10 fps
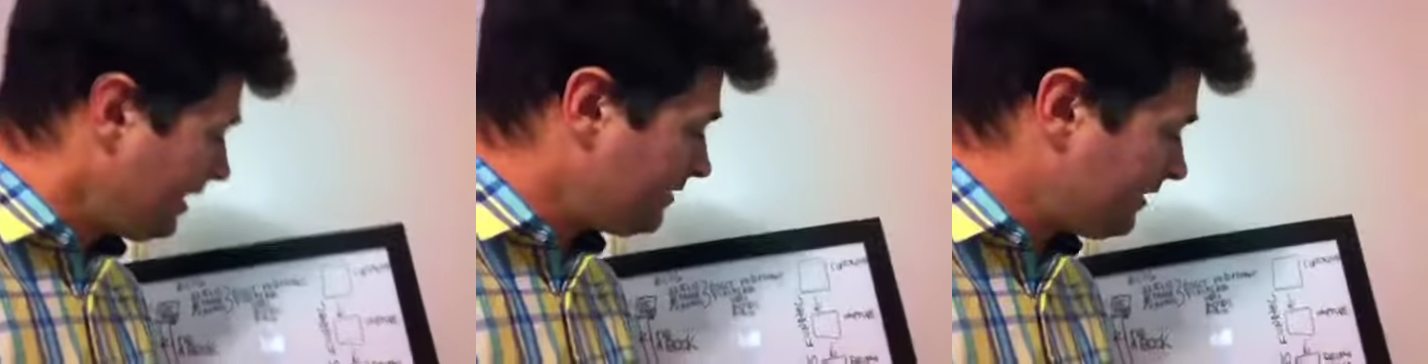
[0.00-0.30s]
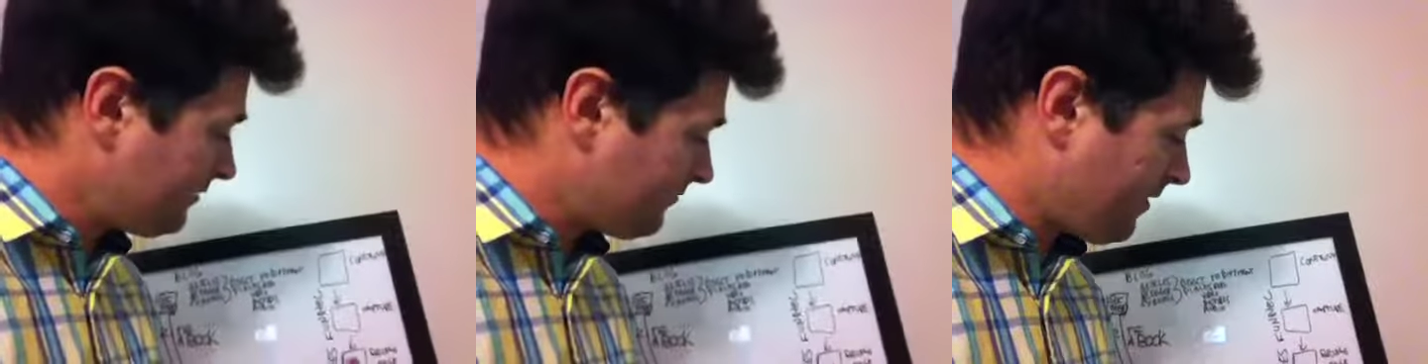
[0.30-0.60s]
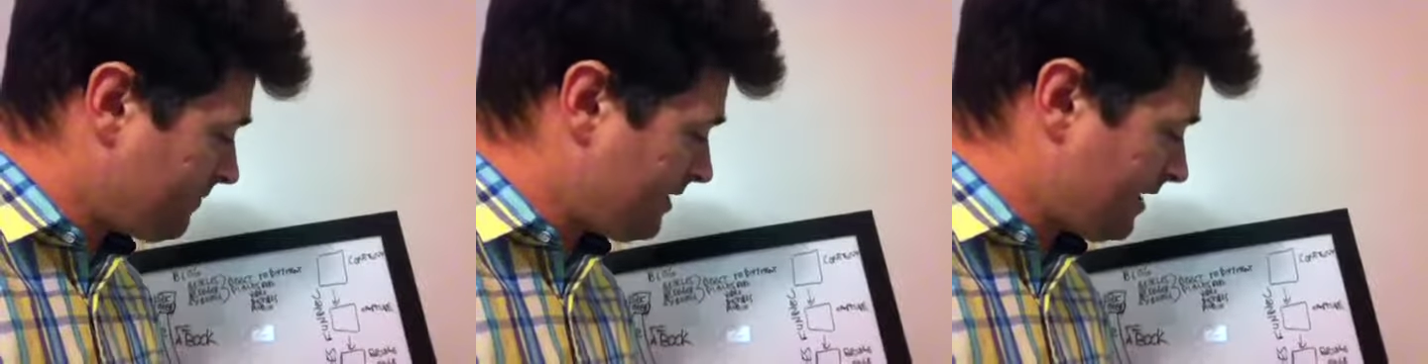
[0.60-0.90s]
and then
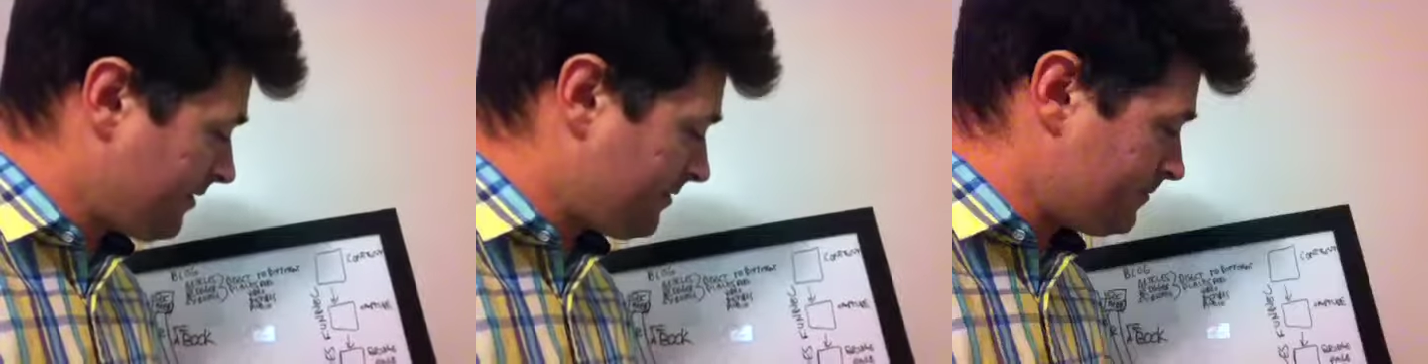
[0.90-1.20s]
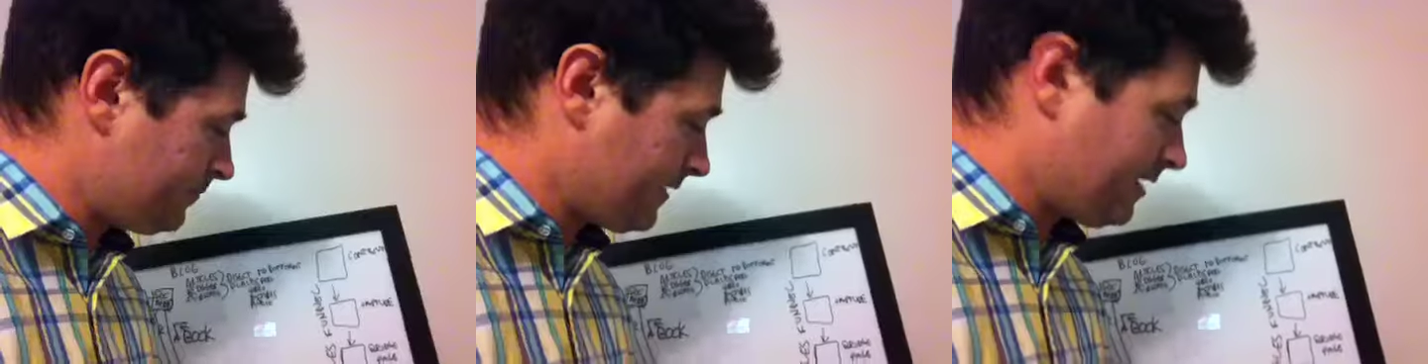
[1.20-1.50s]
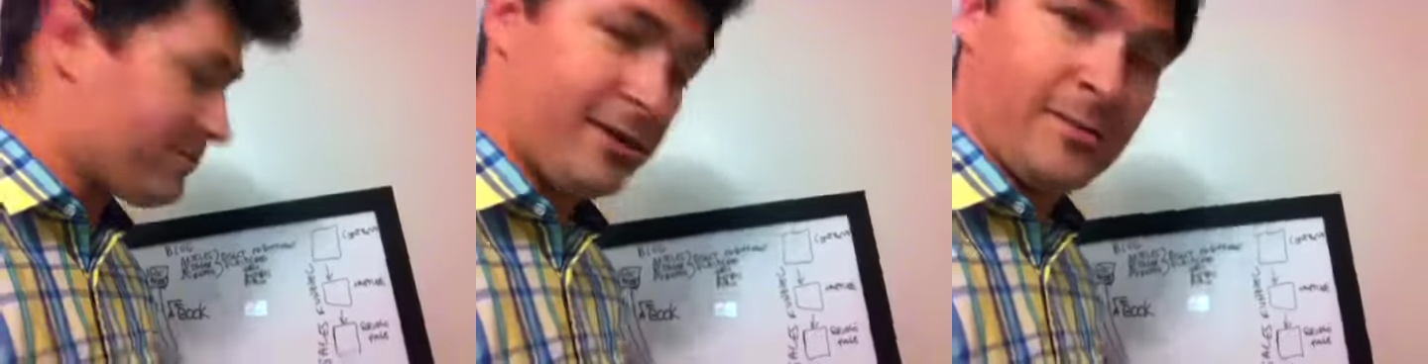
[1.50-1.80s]
from there
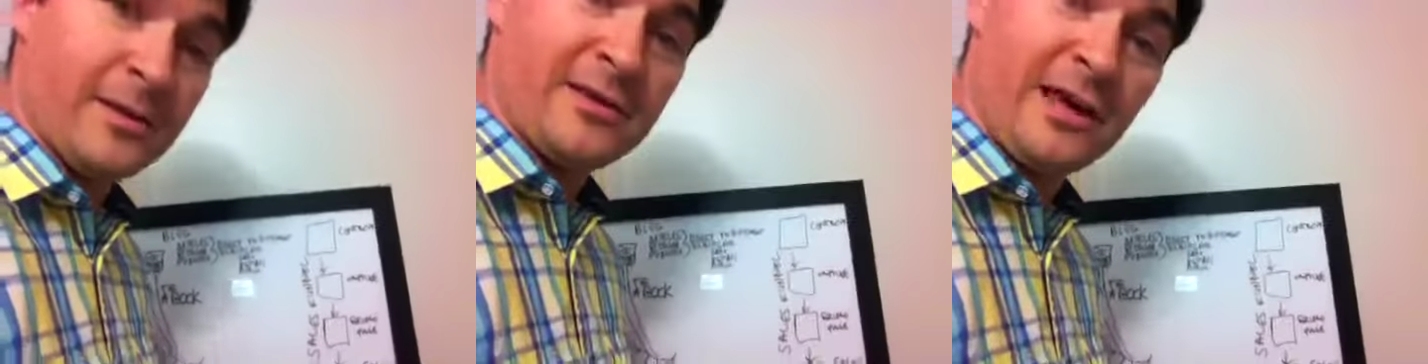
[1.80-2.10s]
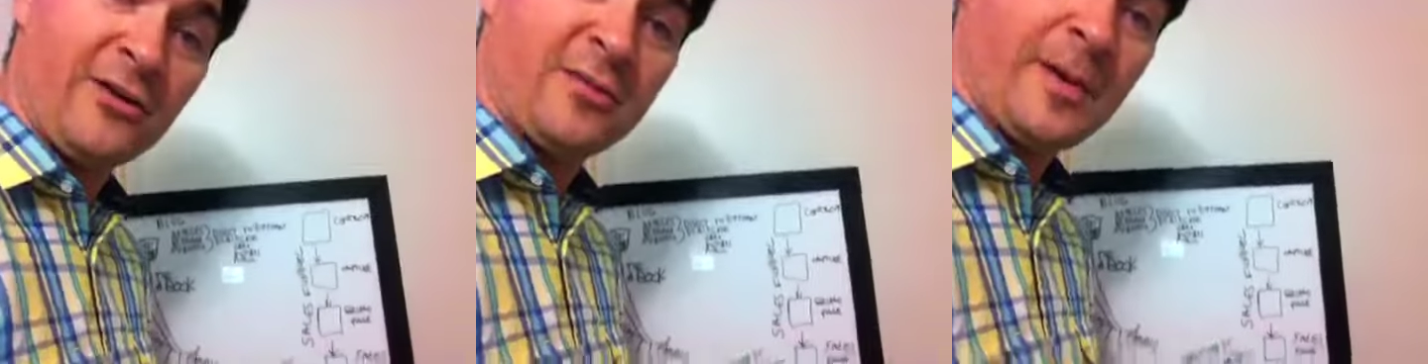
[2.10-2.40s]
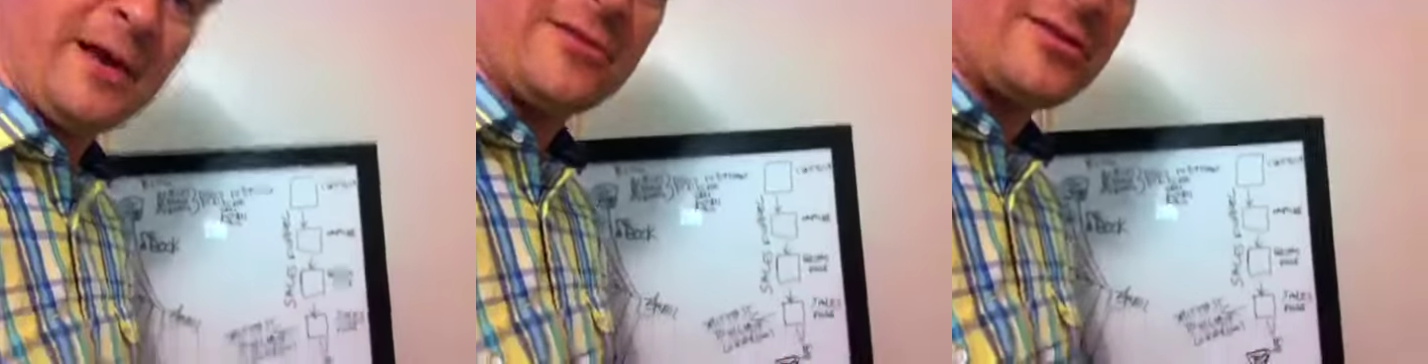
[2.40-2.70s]
is going to be a sales
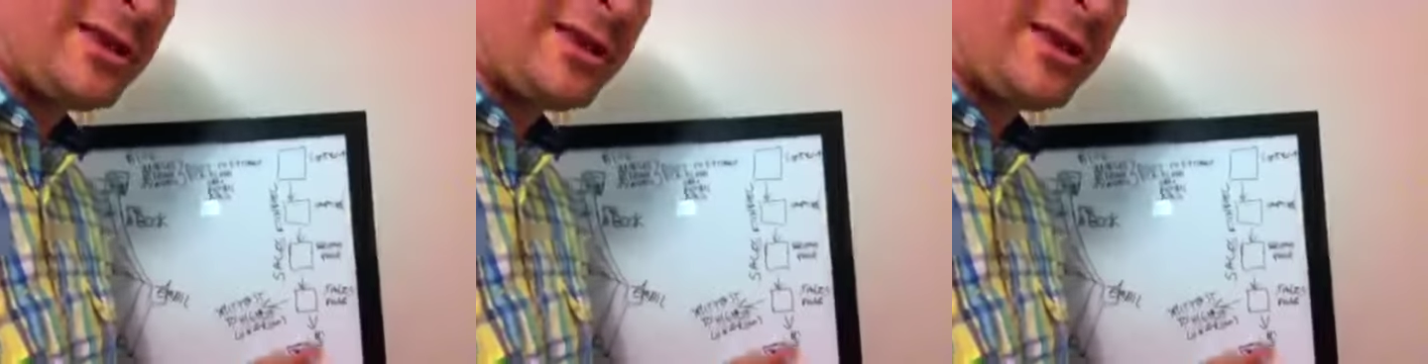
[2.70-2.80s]
page. A